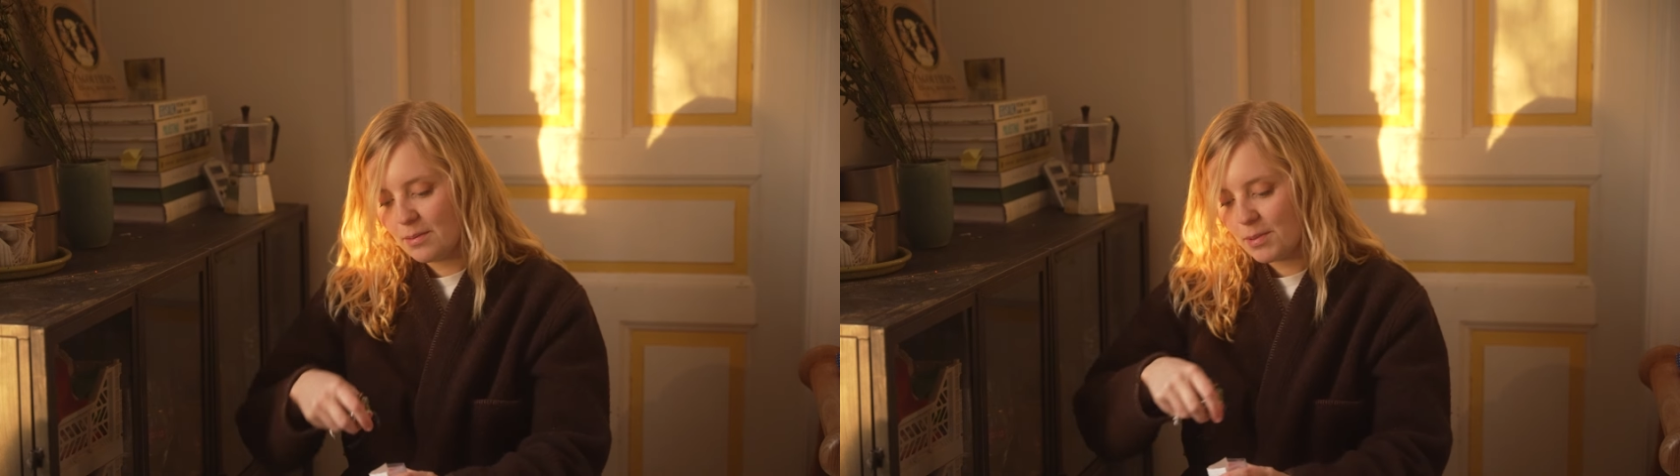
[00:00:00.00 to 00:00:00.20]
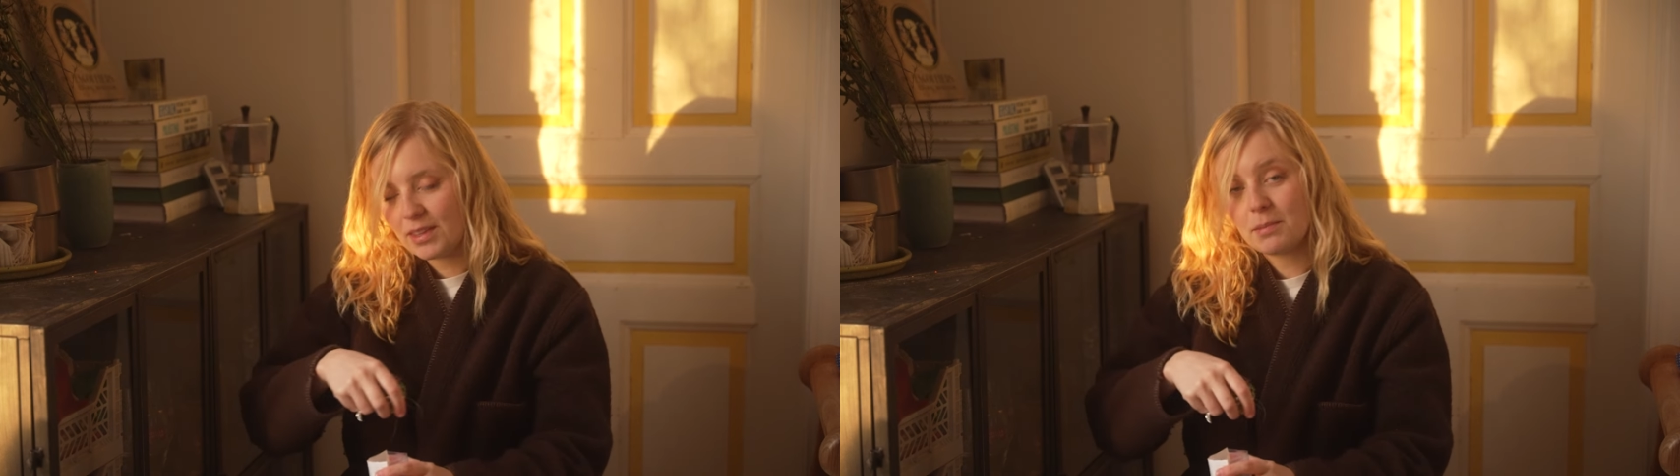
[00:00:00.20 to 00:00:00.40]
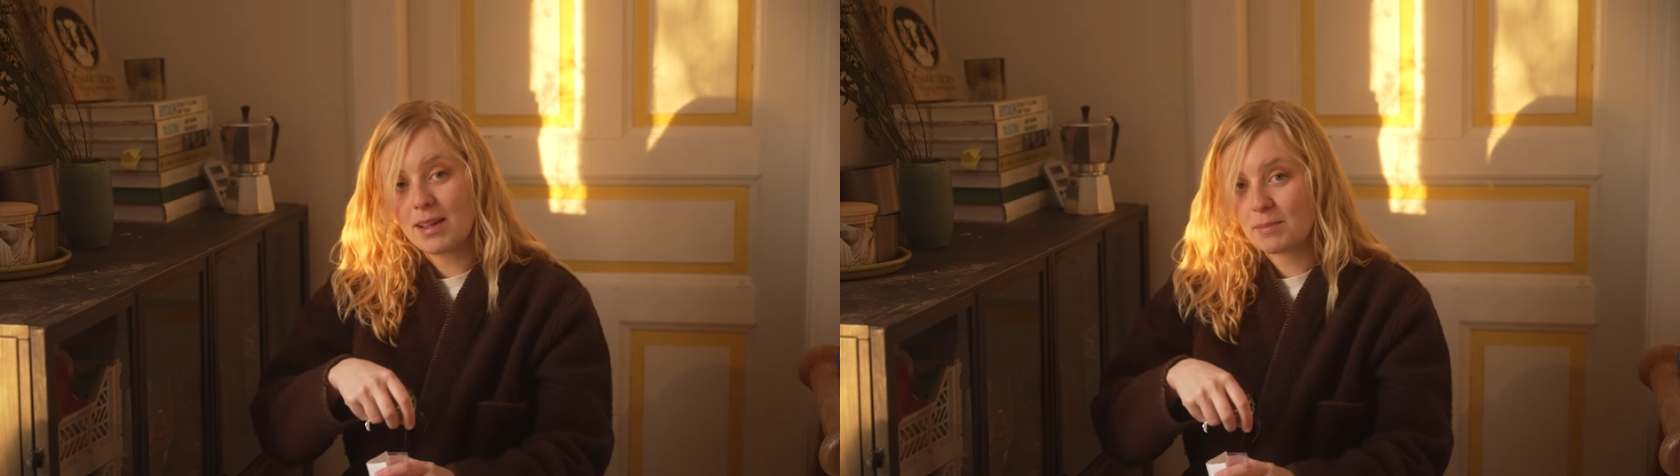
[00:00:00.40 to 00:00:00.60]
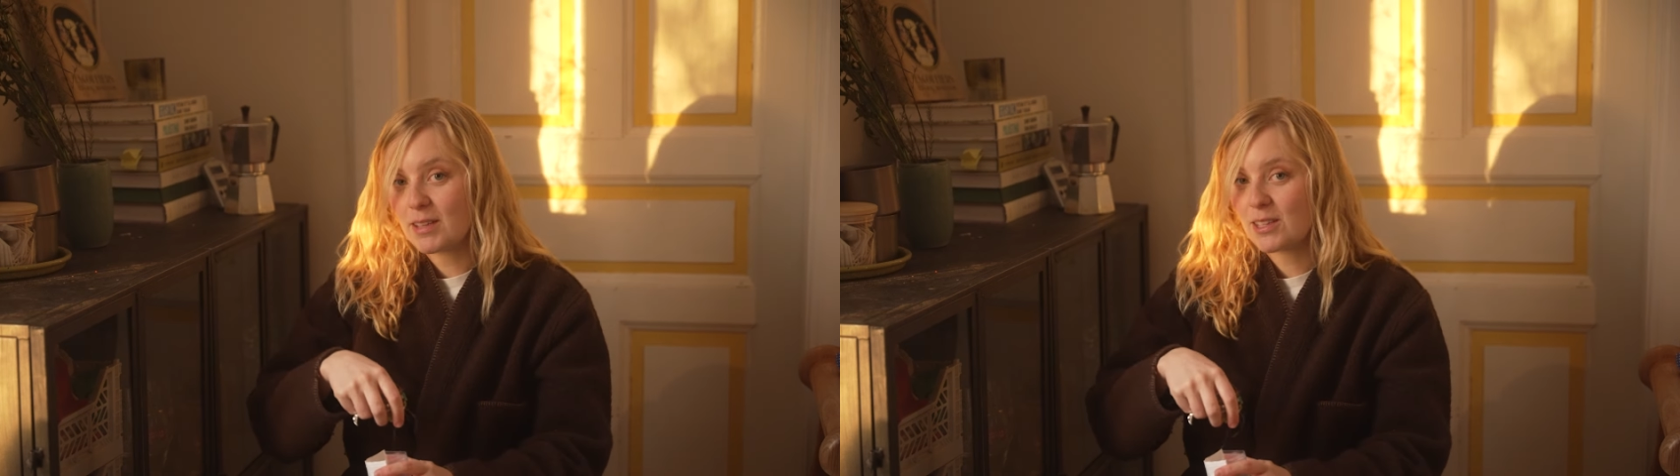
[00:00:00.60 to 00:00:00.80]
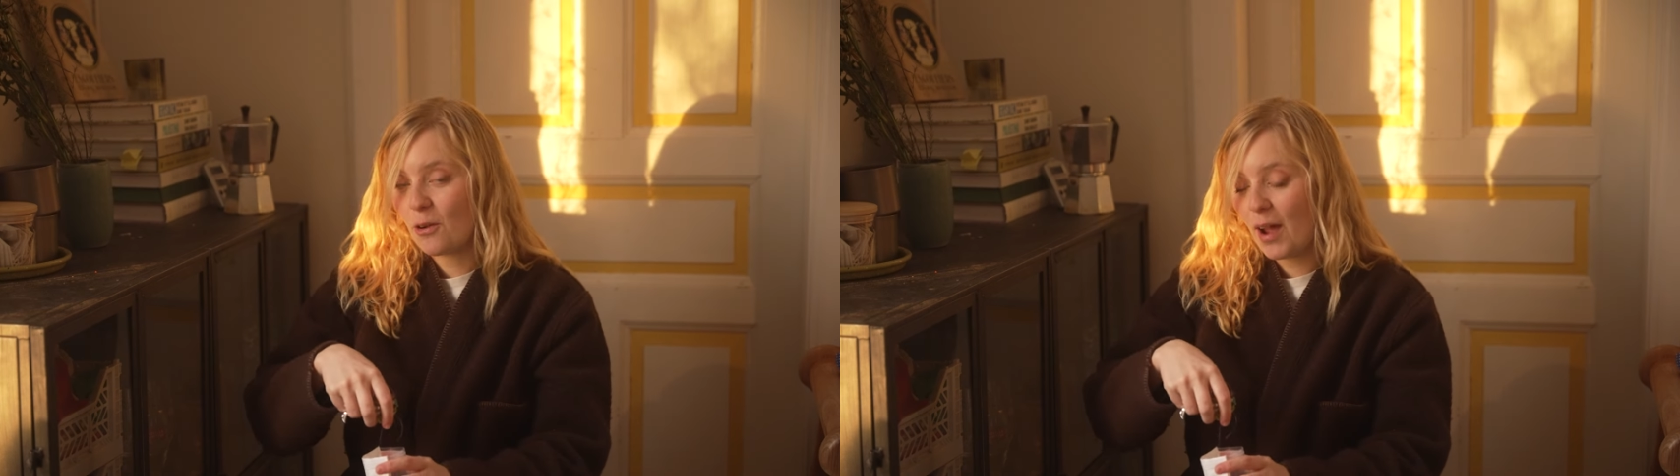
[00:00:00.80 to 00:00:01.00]
but they make me
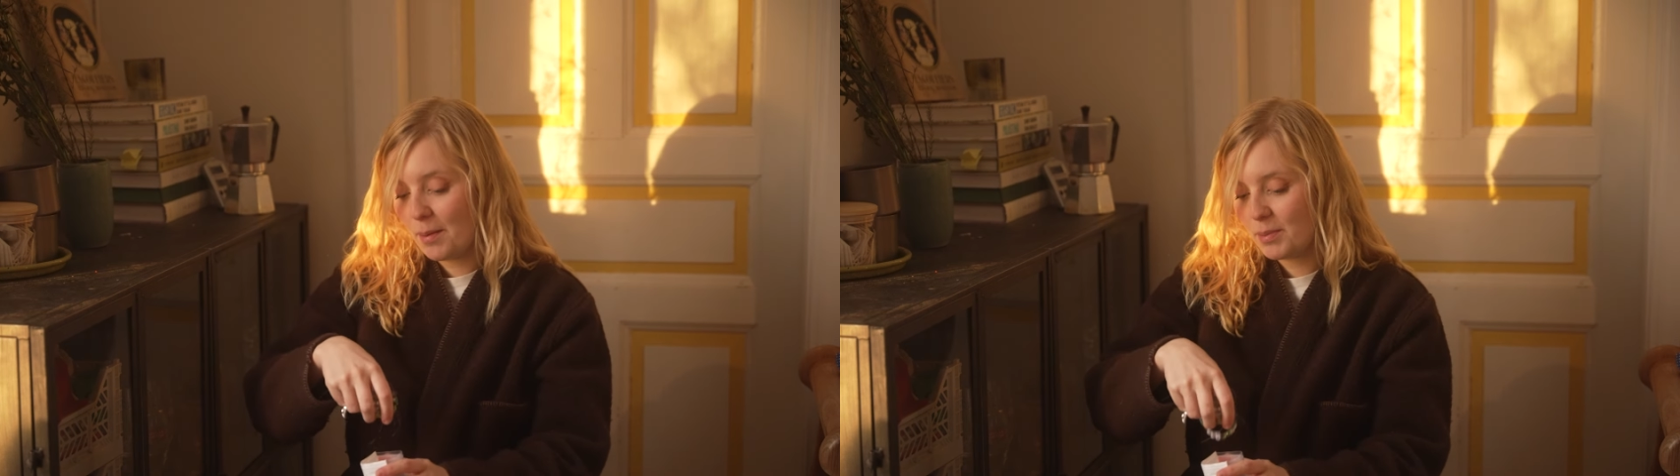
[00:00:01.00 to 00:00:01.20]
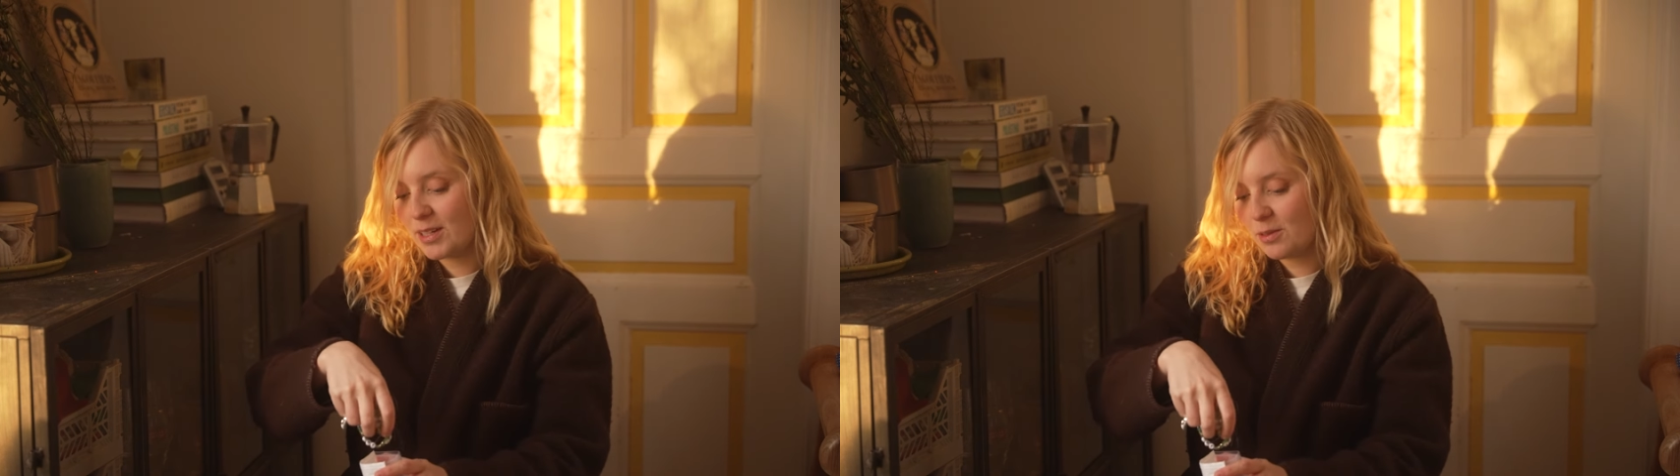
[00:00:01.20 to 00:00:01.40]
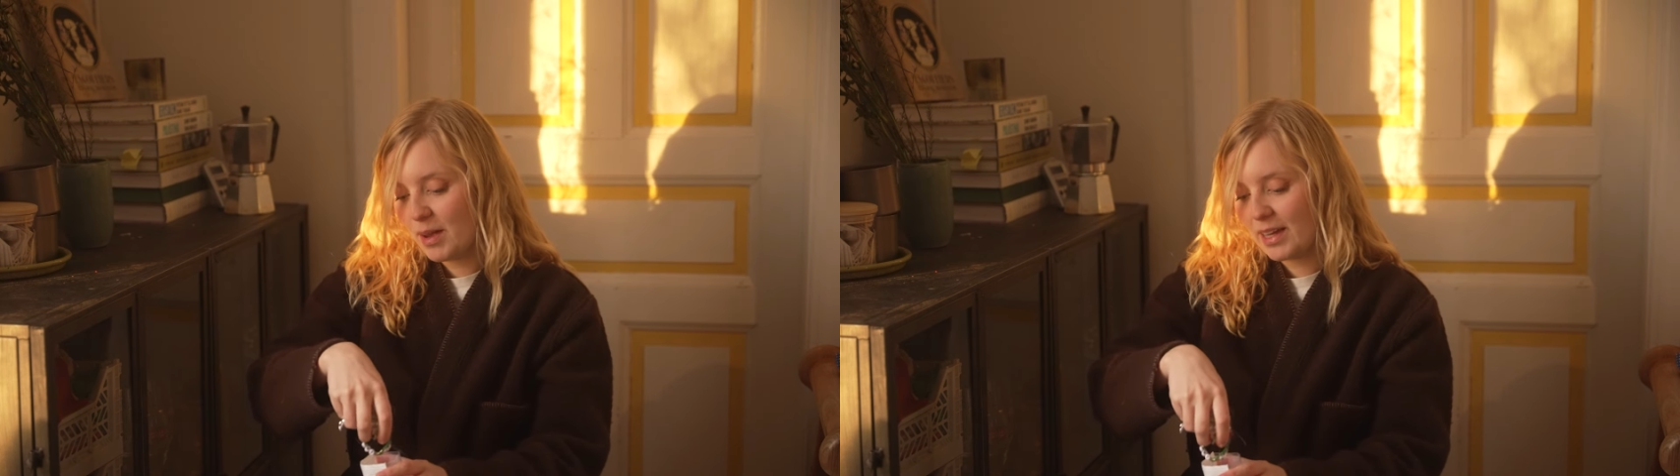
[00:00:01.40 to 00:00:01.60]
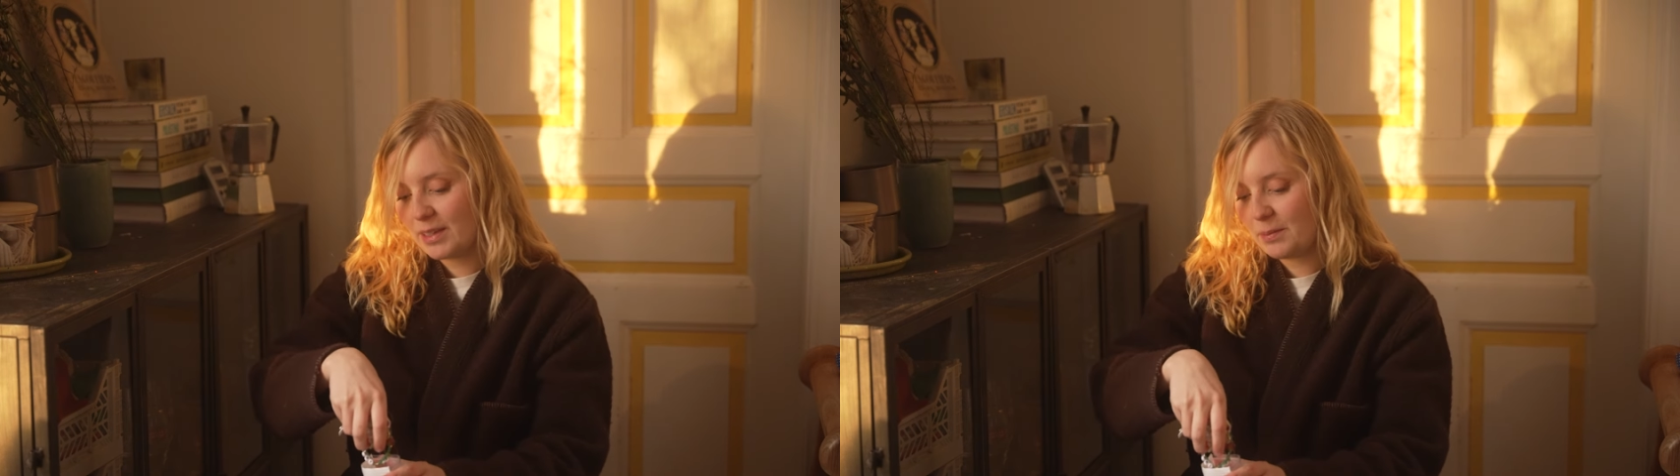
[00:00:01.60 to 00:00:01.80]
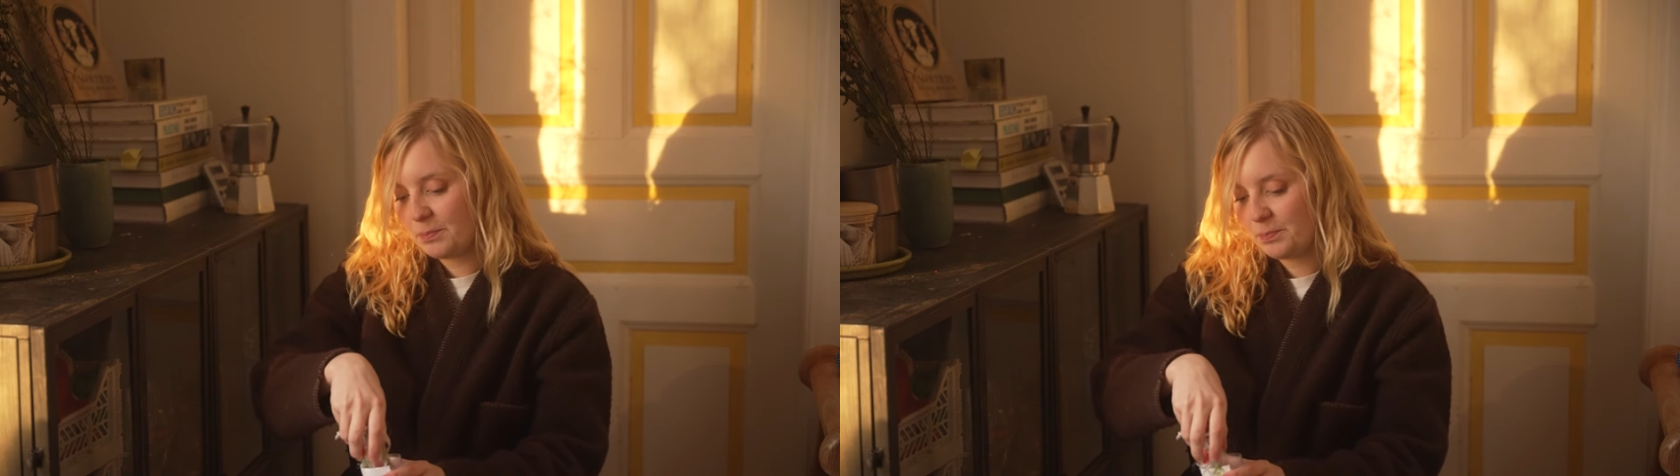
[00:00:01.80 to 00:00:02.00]
so happy to make
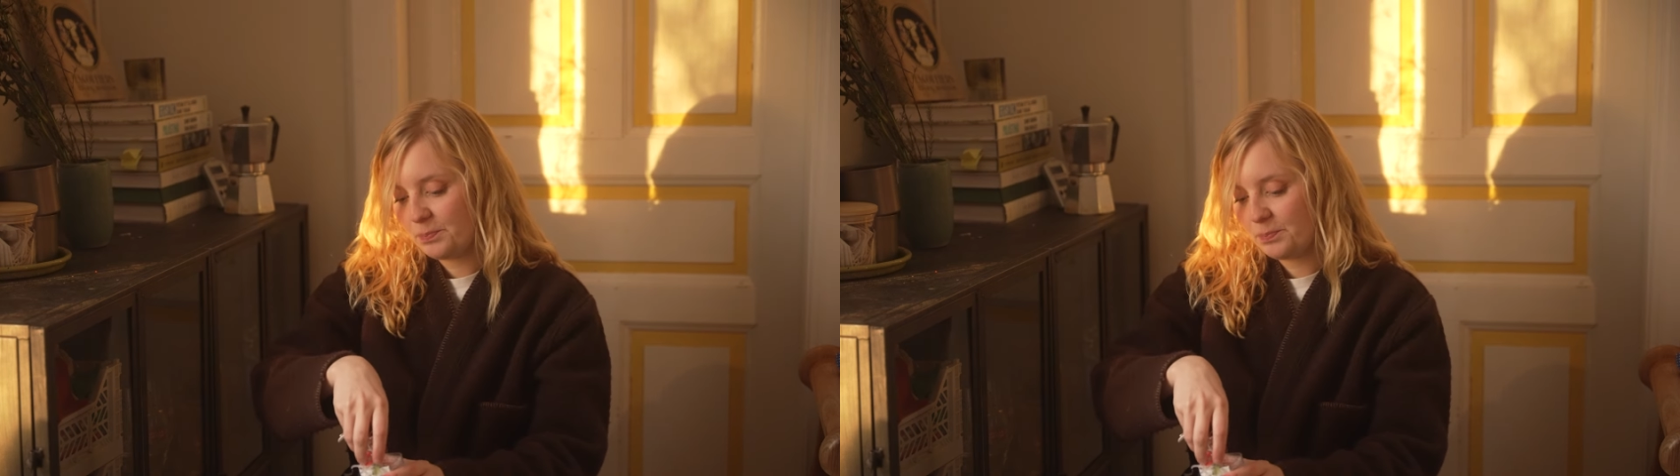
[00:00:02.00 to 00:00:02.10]
them.